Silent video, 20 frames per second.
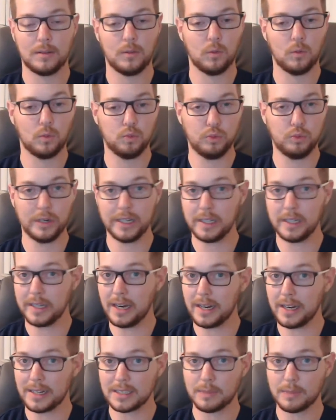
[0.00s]
Really
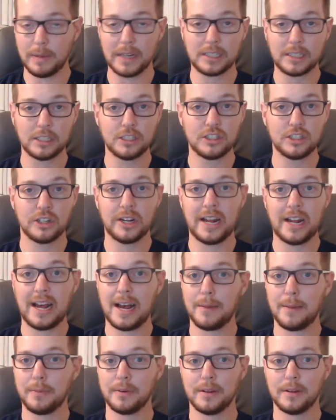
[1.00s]
unexpected shit
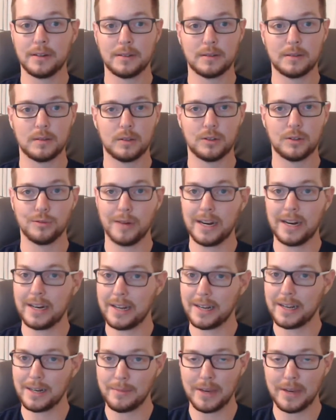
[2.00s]
happened. Great
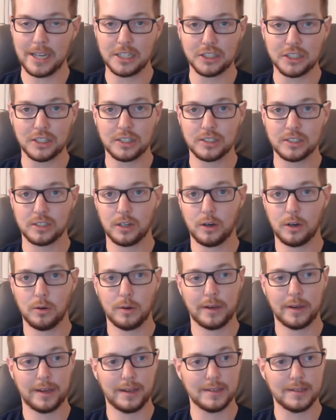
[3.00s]
animation as
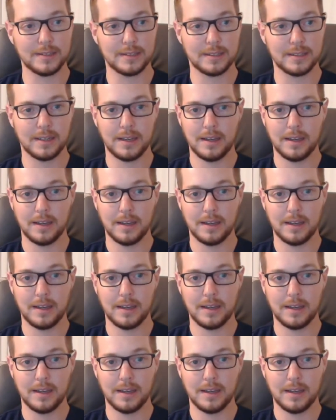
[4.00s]
always.